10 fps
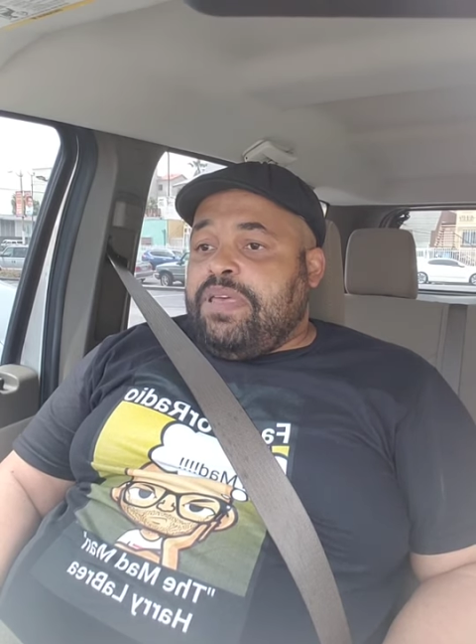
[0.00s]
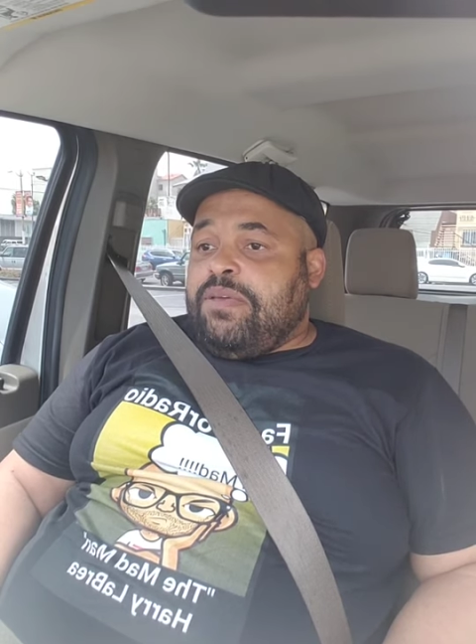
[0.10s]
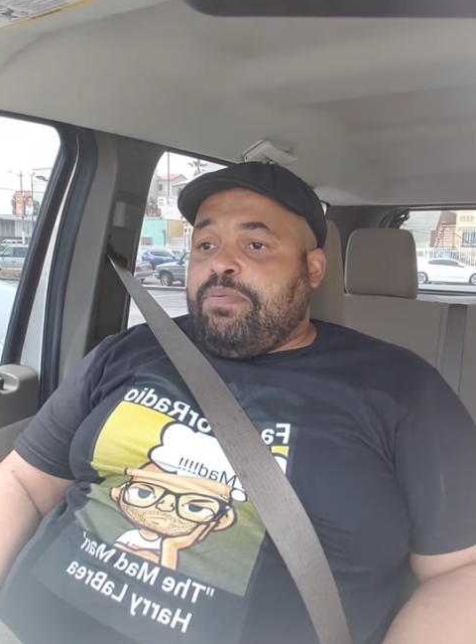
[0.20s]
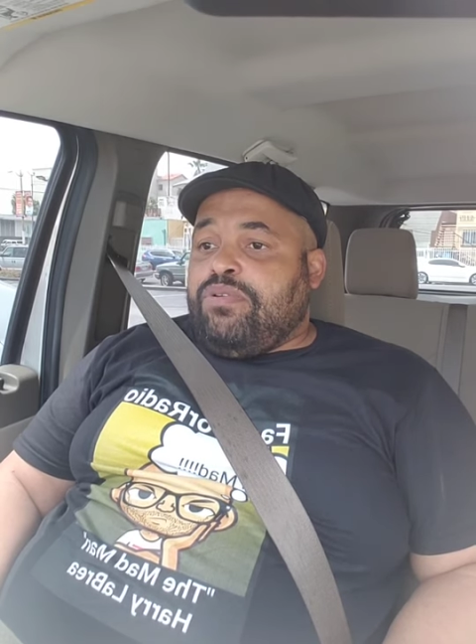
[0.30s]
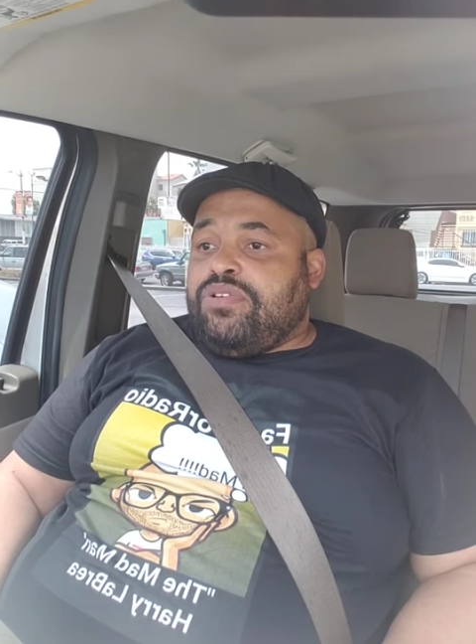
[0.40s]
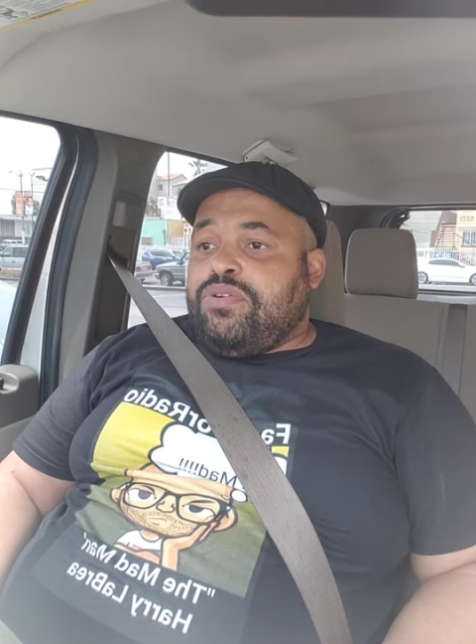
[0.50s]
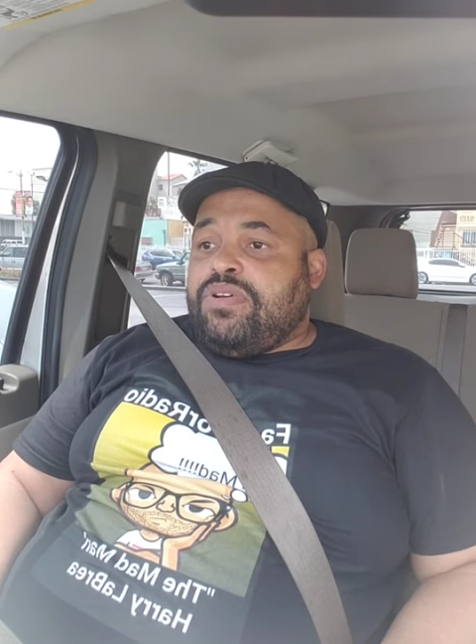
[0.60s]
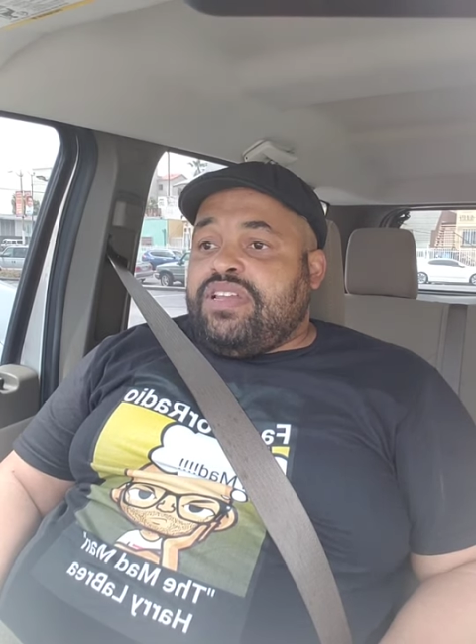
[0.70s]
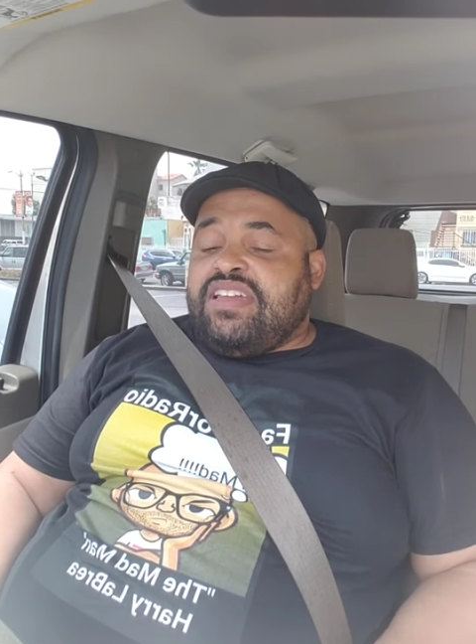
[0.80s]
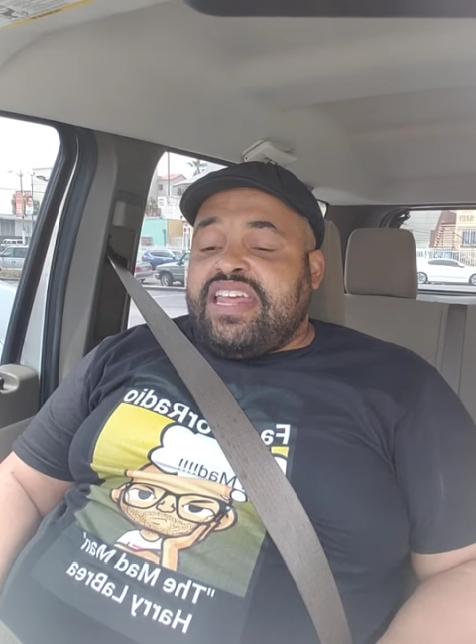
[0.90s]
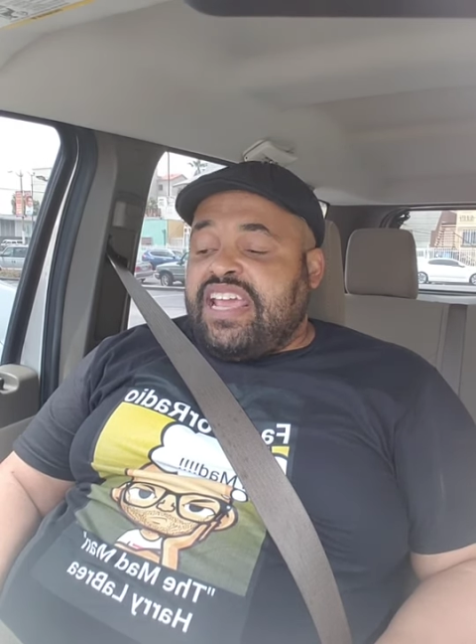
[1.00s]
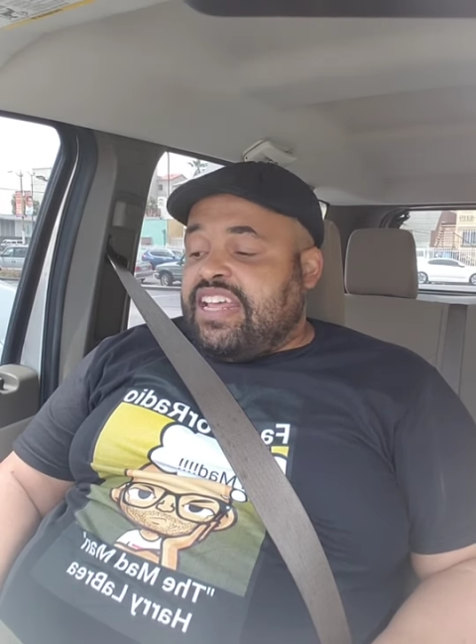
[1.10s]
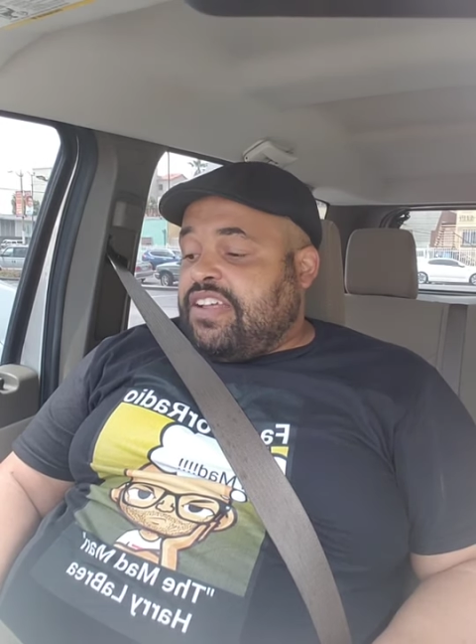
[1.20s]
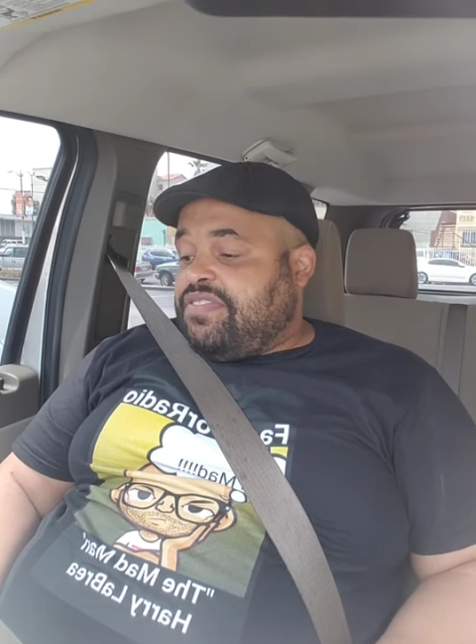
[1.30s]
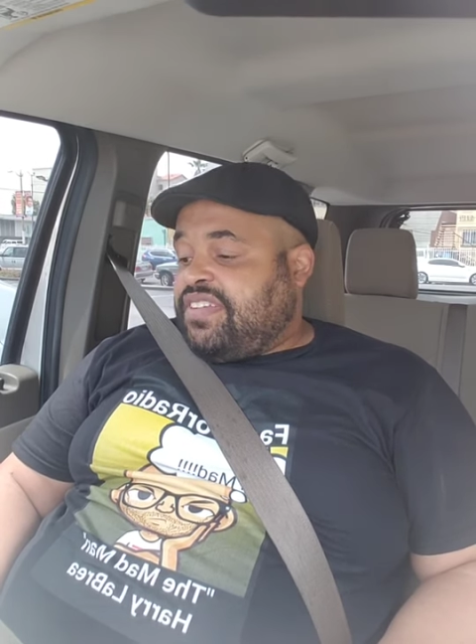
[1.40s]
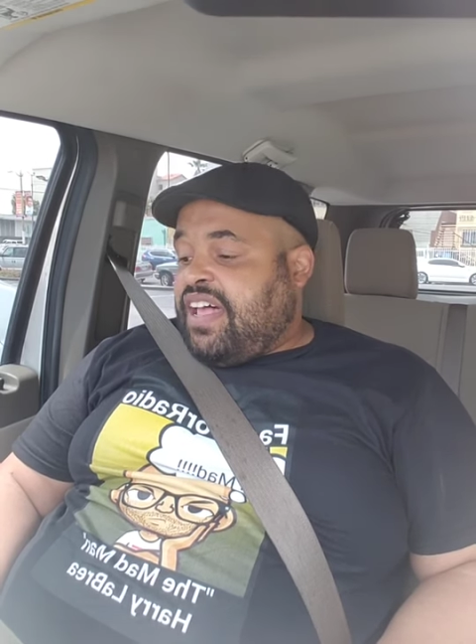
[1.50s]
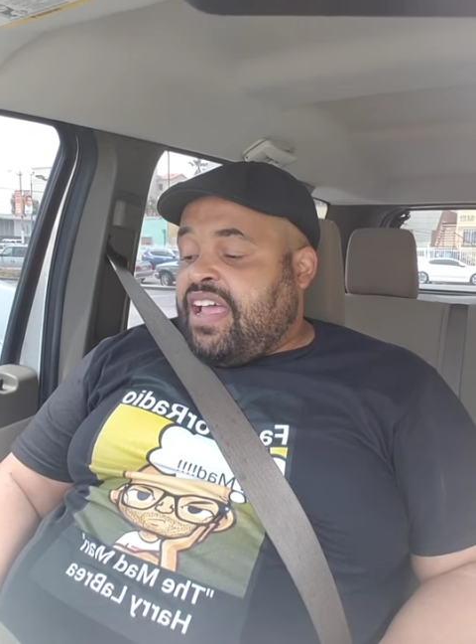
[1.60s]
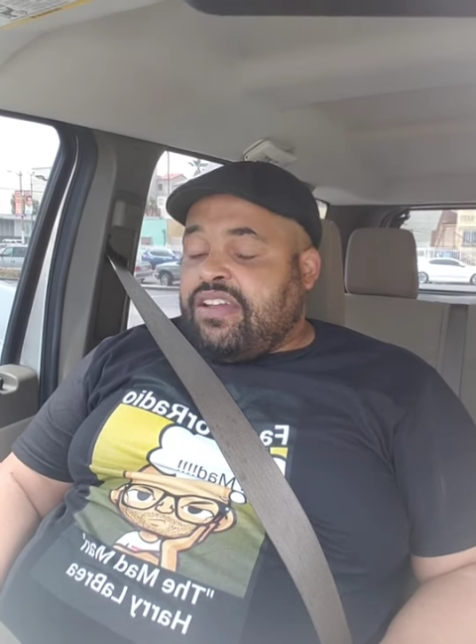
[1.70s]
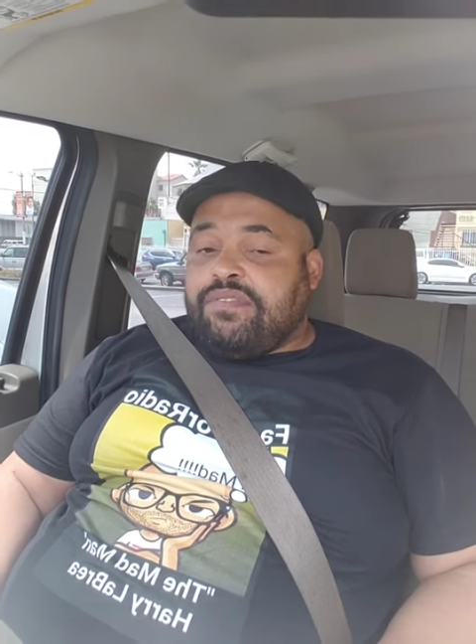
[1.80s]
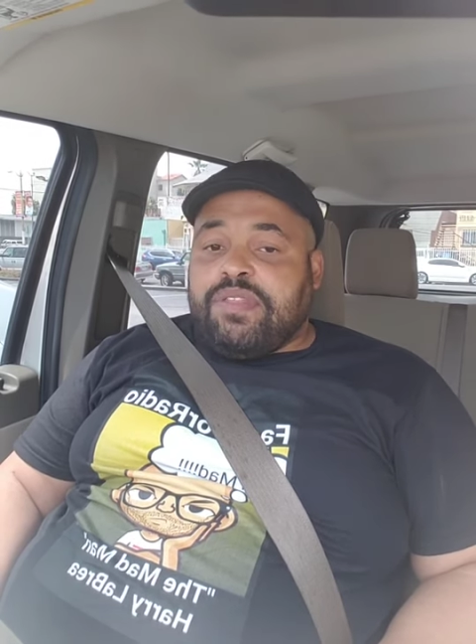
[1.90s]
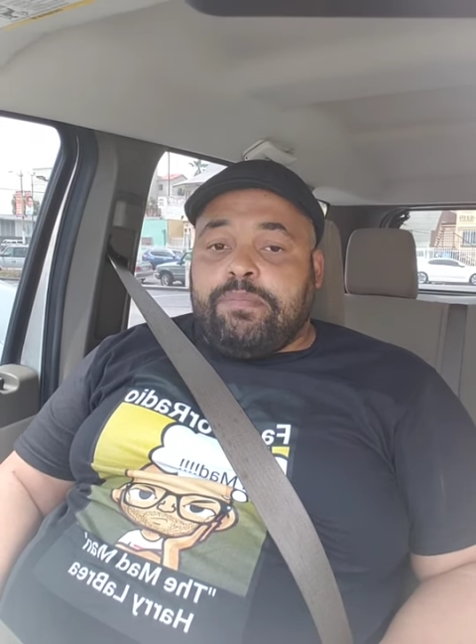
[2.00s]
people doing the negative side of